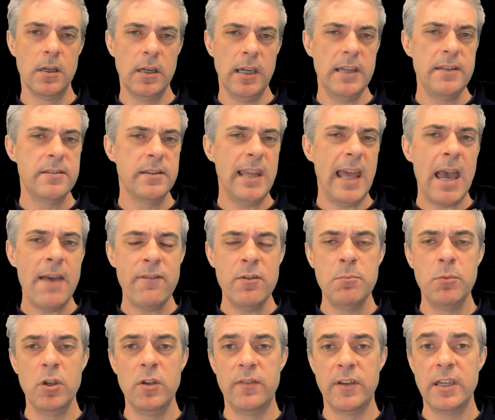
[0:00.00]
It's an
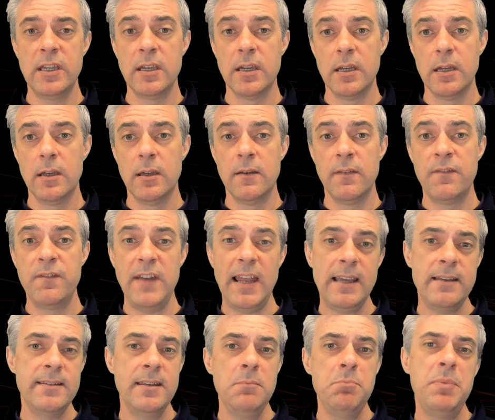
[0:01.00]
ever-moving,
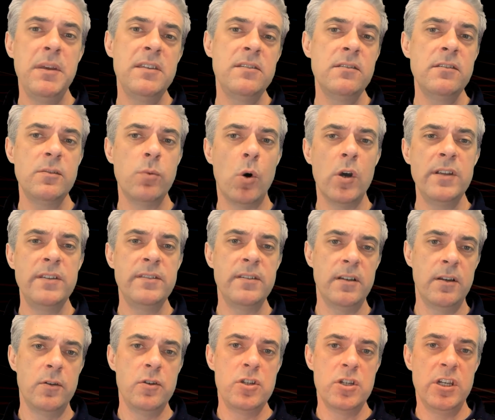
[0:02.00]
flexing business-wide
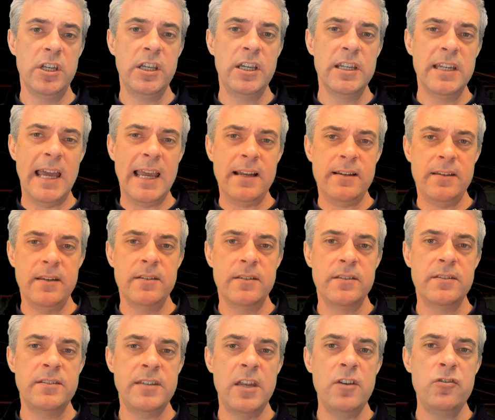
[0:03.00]
solution that can act as a
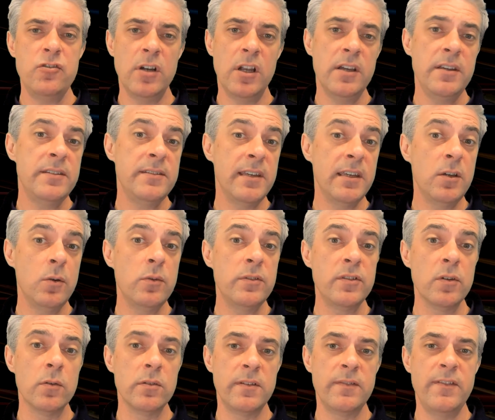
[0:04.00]
centralized single
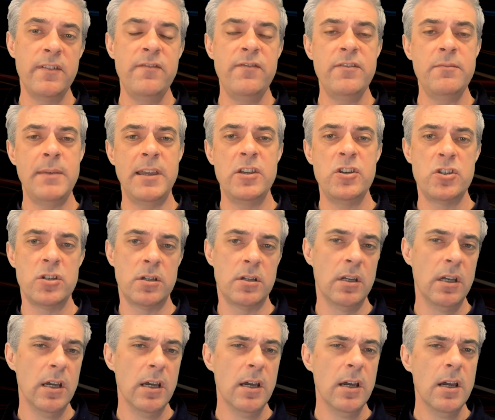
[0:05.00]
source of information
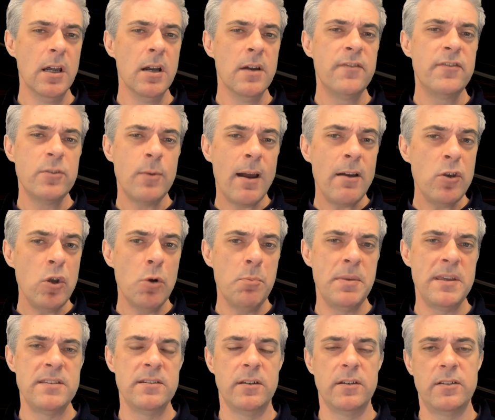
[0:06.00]
throughout your
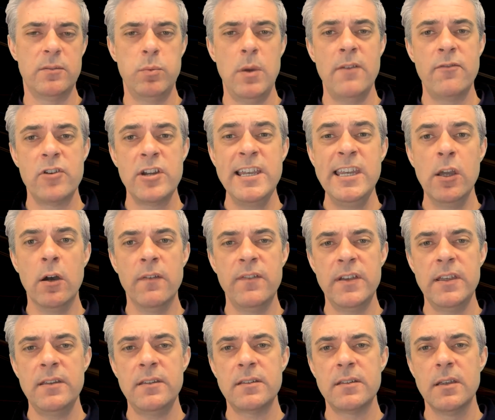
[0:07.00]
business, whether in the
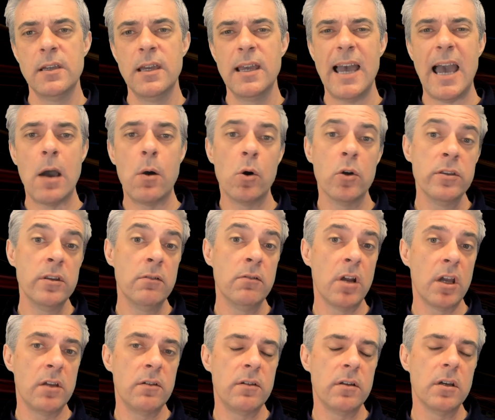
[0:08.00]
office, out on the
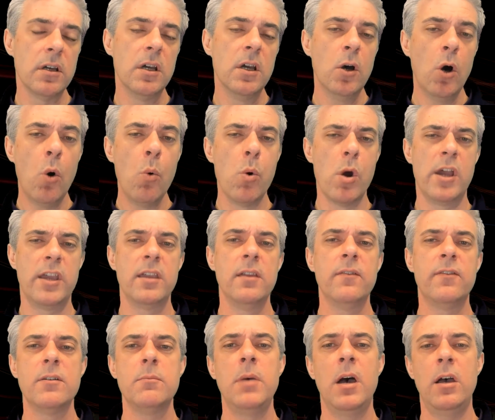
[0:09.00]
road, or working
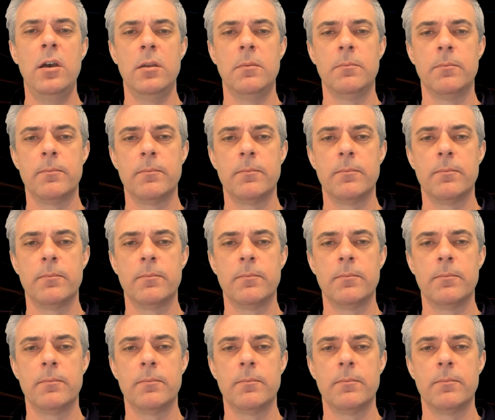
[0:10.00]
from home.